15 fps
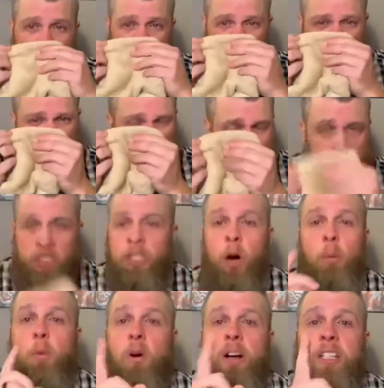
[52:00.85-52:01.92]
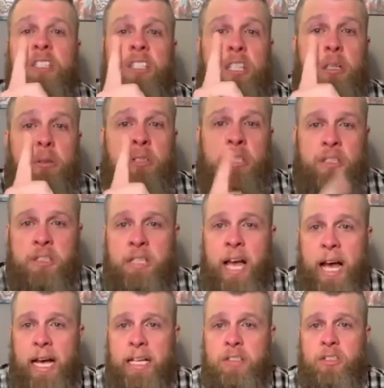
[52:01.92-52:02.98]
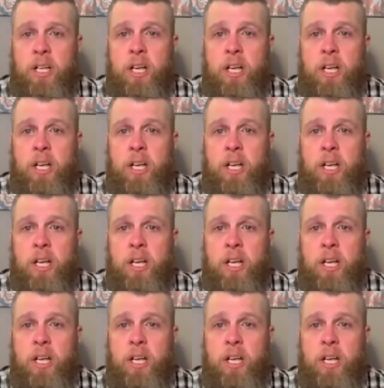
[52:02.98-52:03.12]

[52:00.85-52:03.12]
And there's no more excuses, guys.